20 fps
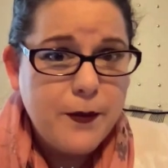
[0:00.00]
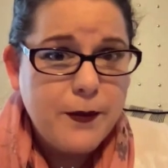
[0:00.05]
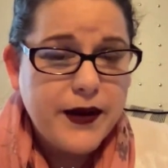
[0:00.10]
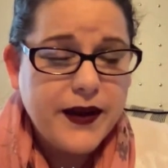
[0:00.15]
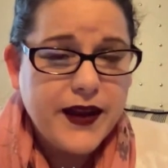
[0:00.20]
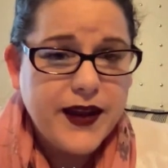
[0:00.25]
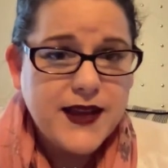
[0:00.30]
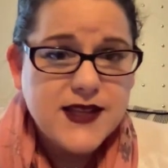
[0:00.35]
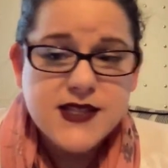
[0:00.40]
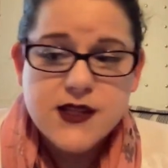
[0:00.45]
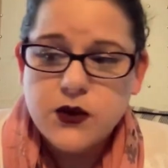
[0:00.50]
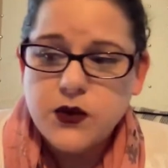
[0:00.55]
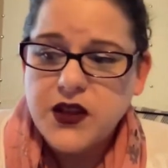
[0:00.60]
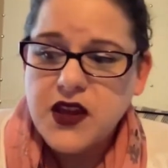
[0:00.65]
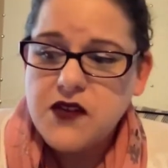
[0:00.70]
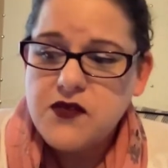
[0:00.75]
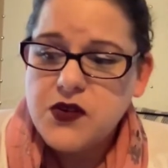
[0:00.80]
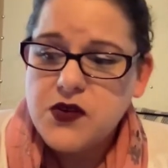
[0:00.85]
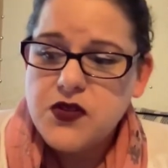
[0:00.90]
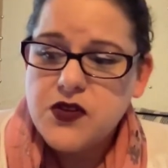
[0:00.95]
because it'll
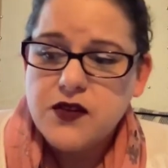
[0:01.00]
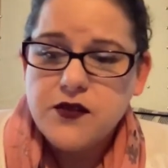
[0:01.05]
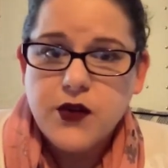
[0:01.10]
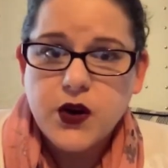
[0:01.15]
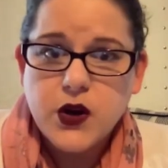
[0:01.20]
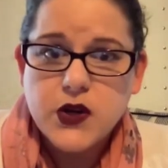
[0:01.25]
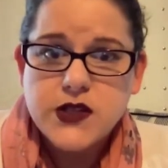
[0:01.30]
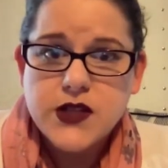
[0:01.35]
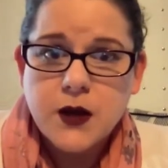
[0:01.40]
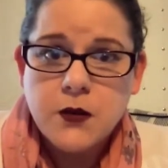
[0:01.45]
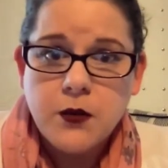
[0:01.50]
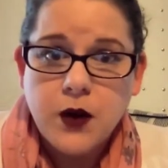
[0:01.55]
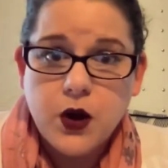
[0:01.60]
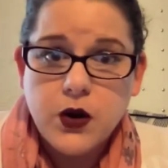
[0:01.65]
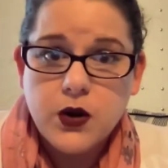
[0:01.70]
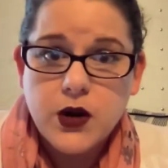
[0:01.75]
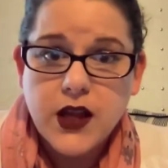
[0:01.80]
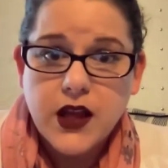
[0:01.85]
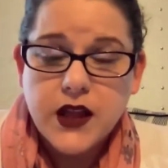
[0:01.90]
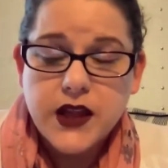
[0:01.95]
give you the verse in
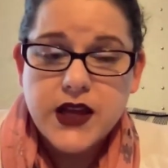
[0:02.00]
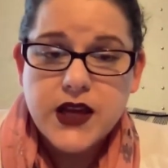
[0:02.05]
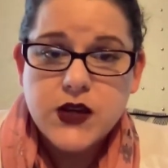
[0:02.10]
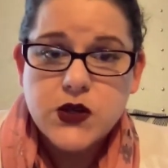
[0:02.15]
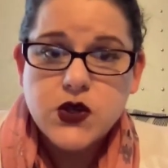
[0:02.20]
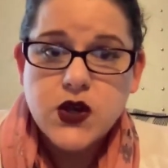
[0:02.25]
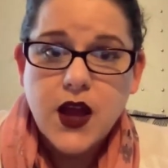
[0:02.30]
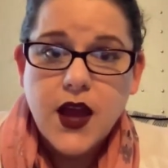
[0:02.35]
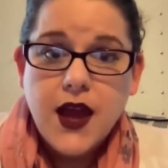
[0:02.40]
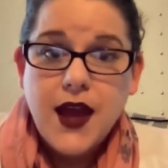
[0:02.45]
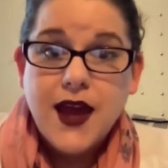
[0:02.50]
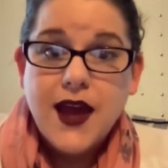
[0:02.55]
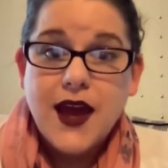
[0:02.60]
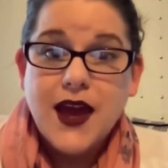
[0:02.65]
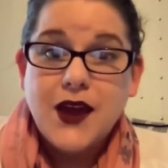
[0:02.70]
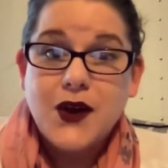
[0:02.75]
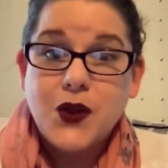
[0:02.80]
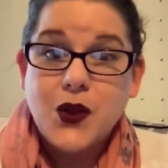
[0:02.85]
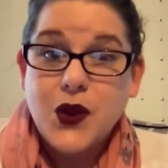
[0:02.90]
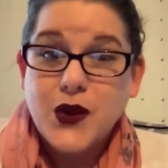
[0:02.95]
modern English.
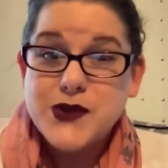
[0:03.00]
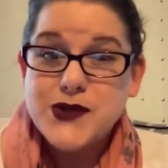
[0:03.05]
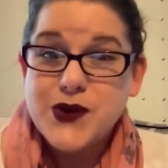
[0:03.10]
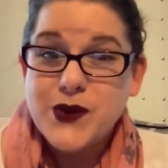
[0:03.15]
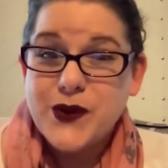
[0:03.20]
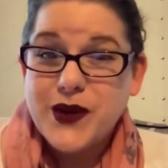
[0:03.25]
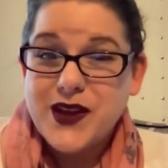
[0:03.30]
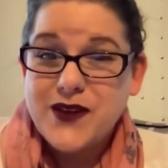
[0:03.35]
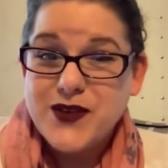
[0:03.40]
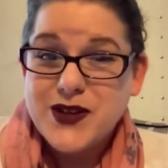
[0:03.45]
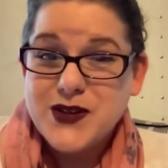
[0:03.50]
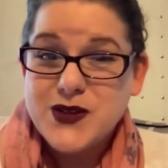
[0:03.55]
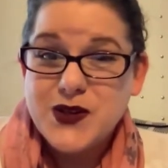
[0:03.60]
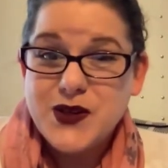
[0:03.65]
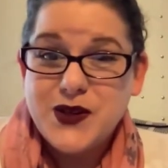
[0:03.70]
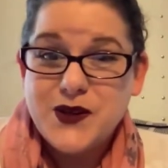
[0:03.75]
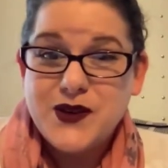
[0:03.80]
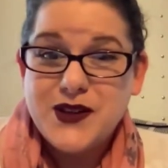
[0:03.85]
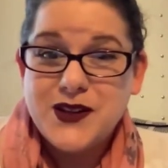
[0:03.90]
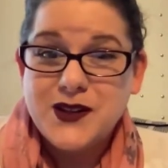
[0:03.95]
It'll also give it to
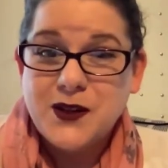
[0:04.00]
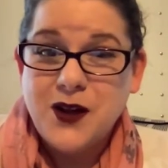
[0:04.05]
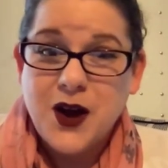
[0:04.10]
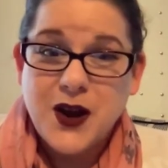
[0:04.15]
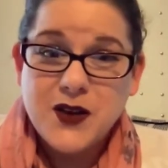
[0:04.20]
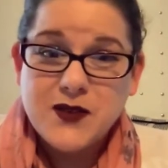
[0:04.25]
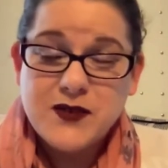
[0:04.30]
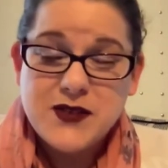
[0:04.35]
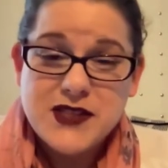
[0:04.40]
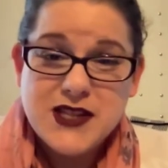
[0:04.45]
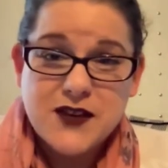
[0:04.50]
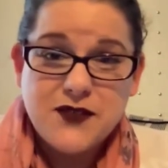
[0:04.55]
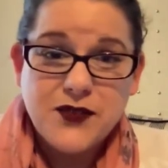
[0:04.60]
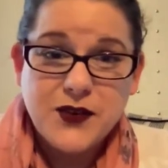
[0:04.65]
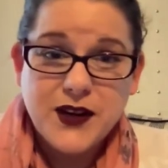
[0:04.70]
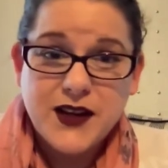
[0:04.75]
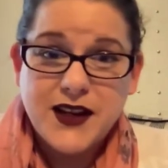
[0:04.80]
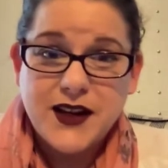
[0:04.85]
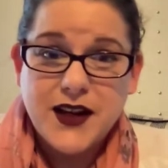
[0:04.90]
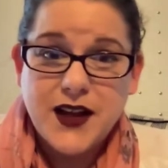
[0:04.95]
you in a lot of
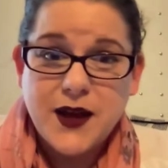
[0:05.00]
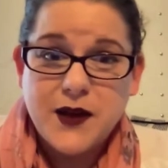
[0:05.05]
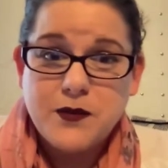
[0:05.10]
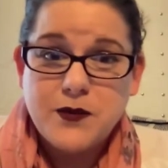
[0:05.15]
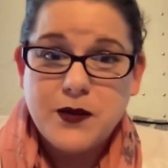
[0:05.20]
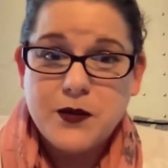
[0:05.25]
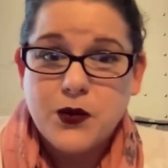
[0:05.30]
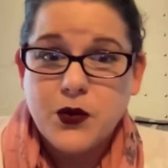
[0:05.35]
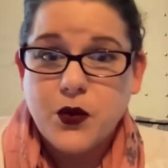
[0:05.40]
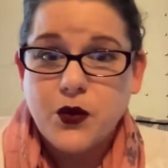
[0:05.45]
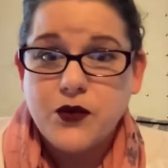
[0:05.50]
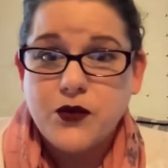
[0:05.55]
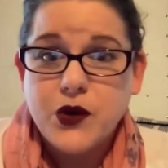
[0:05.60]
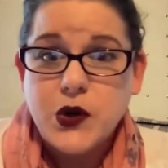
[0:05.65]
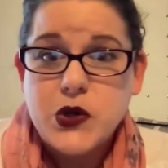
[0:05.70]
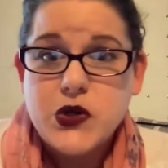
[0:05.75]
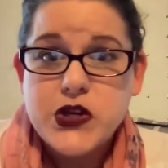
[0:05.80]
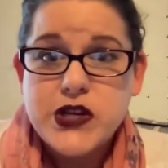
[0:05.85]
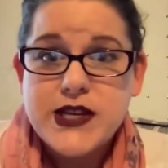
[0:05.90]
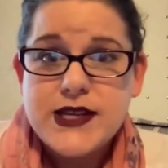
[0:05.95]
different biblical
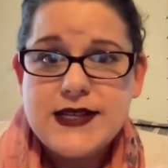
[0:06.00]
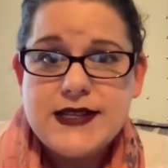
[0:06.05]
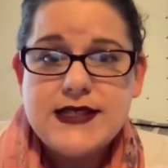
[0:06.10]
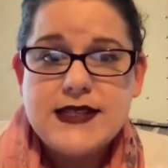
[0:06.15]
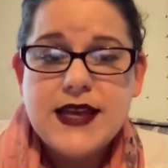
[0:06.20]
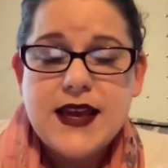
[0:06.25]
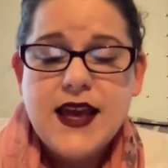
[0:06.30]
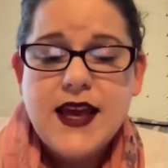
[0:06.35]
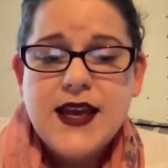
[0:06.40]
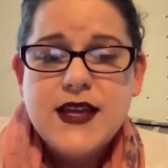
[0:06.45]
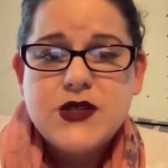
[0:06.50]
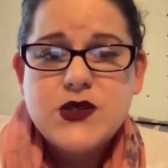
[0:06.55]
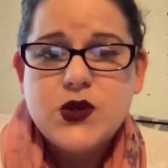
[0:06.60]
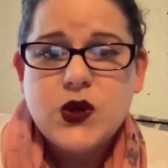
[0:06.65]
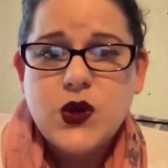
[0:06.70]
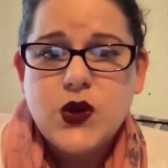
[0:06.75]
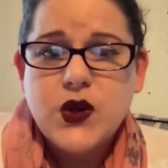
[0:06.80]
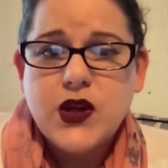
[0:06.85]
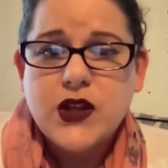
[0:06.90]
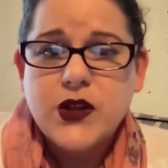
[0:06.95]
versions. So
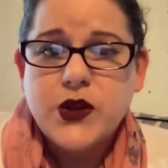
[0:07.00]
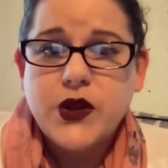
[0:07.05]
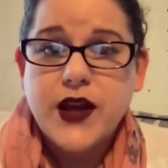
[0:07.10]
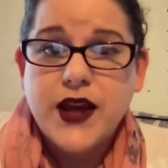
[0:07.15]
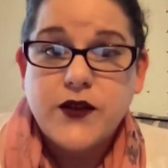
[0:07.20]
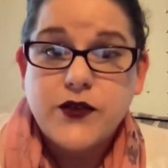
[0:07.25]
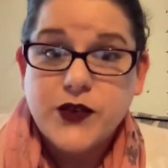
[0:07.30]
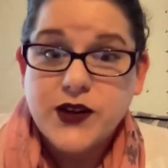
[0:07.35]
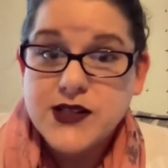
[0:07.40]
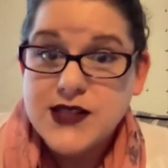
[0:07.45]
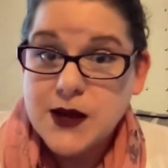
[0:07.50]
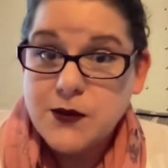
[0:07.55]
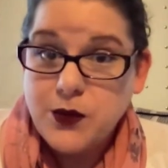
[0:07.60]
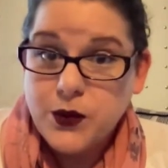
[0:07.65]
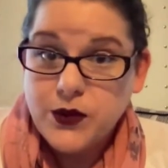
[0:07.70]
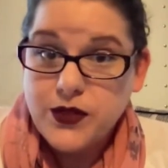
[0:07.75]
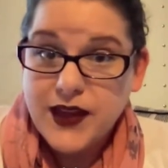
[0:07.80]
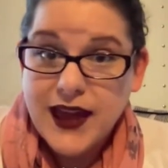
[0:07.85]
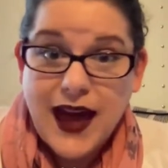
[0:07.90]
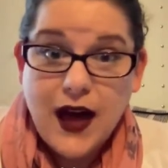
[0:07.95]
you can look at, for example,
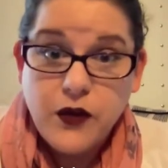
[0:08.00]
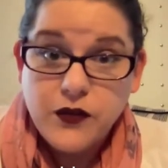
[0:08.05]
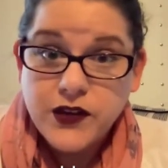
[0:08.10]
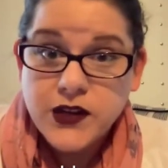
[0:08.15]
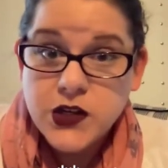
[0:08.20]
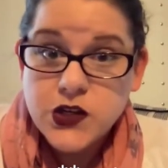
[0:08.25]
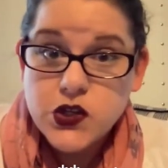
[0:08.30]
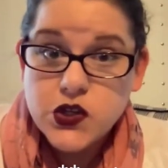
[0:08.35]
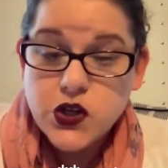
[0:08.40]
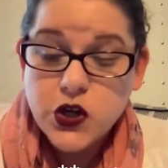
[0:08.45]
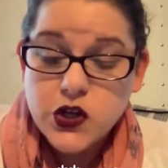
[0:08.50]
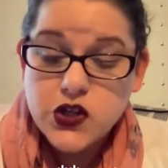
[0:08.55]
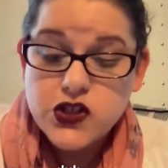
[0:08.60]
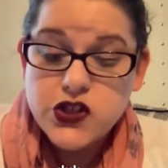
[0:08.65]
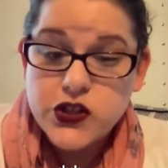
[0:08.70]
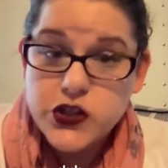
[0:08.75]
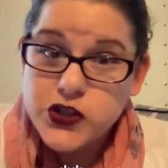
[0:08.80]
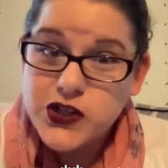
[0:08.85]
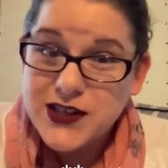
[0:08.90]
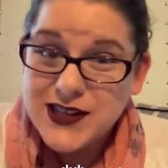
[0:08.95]
the Calvinist Church.
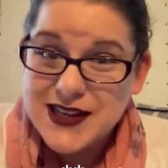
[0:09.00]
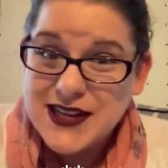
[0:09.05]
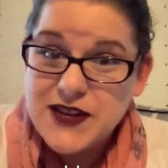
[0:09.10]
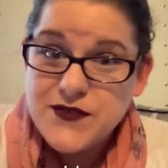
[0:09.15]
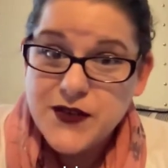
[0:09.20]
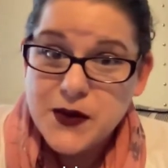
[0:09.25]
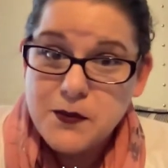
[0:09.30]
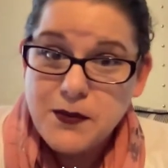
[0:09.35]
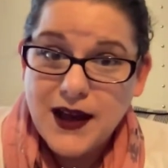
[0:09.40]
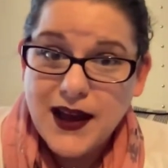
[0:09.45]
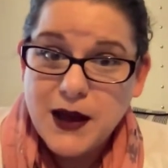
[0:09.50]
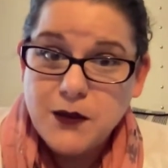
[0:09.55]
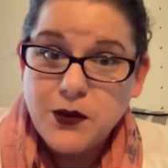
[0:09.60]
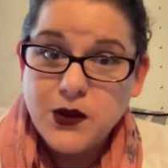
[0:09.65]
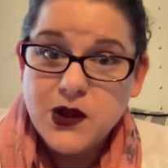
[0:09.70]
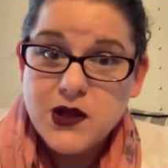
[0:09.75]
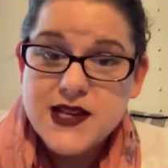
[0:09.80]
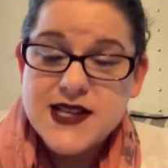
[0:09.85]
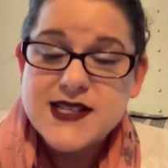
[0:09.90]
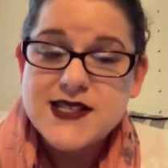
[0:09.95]
The Geneva
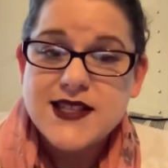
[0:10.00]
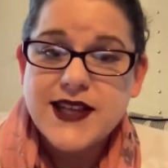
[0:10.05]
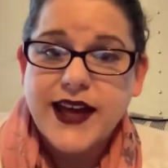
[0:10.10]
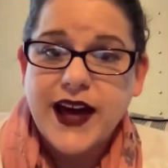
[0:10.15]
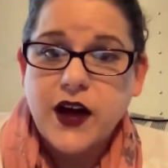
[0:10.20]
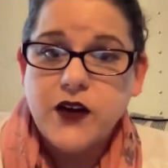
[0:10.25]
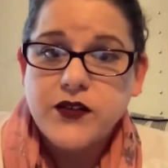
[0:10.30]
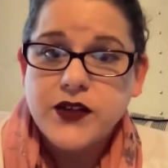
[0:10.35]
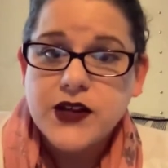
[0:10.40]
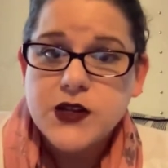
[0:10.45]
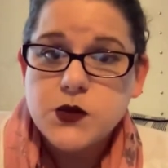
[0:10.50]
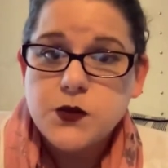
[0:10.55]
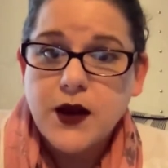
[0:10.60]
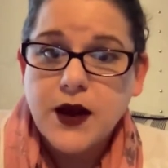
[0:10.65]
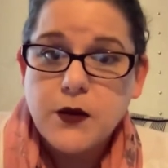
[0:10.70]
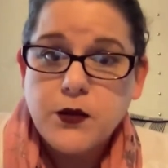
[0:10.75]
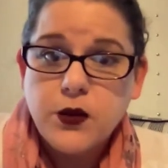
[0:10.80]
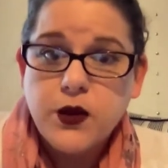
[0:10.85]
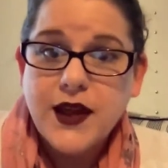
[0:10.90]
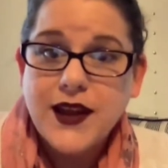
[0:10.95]
Bible is the Calvinist
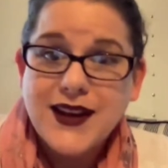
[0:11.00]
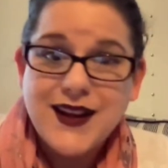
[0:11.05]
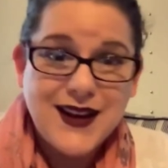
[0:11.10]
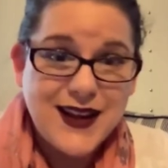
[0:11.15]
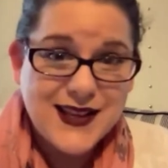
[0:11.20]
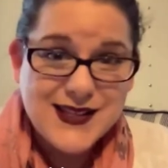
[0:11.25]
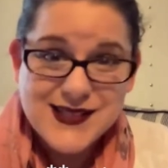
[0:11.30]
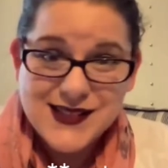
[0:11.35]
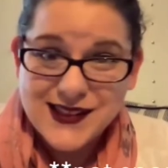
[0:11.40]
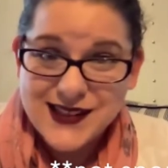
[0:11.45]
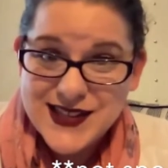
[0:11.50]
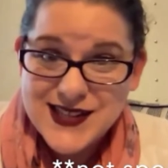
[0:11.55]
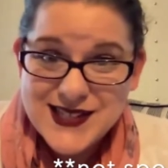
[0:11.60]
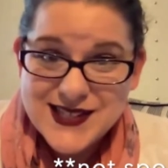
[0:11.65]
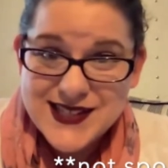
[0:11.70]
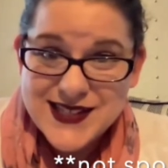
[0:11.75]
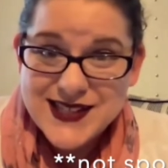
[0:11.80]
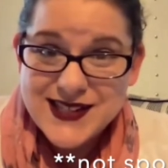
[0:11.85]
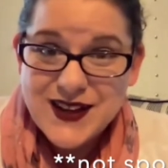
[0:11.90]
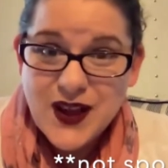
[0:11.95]
Bible, and it is
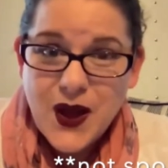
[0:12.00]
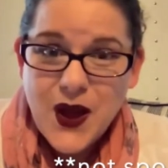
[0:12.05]
listed